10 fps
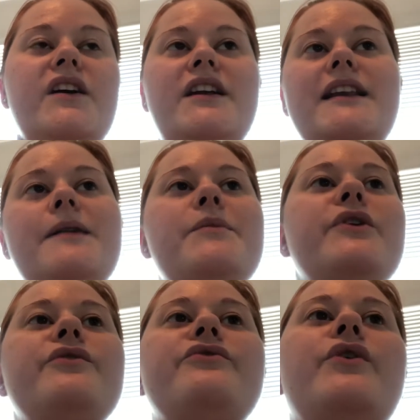
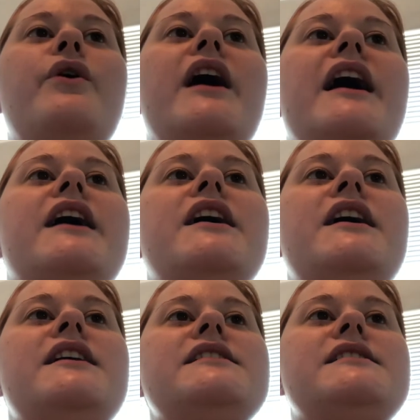Number 4,
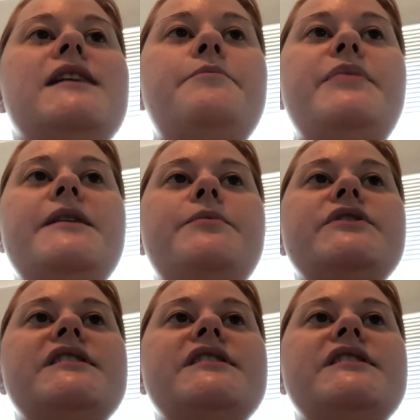some people